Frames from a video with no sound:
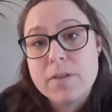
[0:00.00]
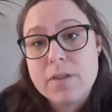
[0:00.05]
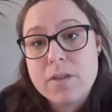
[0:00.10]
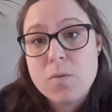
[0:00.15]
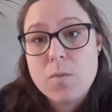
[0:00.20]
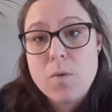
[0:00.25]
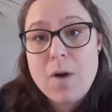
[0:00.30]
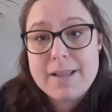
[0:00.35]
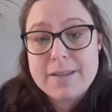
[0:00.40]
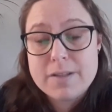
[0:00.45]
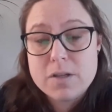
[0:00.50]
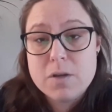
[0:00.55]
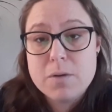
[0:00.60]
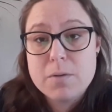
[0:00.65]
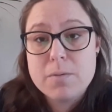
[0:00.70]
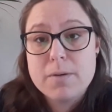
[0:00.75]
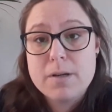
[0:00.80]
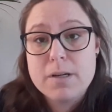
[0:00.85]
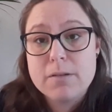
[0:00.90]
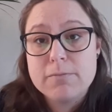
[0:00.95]
the ones
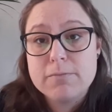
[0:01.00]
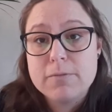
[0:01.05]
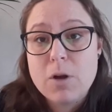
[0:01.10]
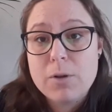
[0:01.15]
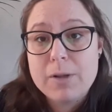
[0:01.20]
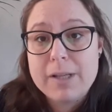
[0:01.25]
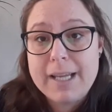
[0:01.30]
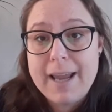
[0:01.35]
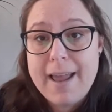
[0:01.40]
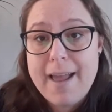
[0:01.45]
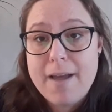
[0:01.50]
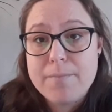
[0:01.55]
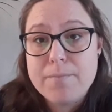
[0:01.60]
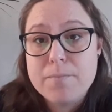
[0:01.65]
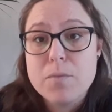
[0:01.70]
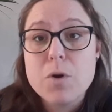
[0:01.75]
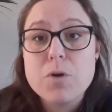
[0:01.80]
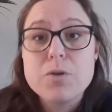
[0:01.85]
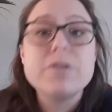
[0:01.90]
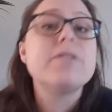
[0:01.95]
who are rolling out
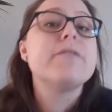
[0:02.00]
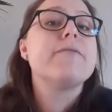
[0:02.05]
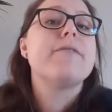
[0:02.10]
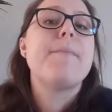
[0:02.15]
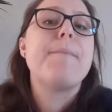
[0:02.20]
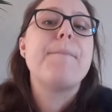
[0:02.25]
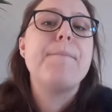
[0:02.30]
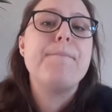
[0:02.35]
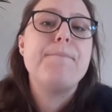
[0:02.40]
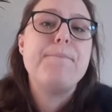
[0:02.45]
most of the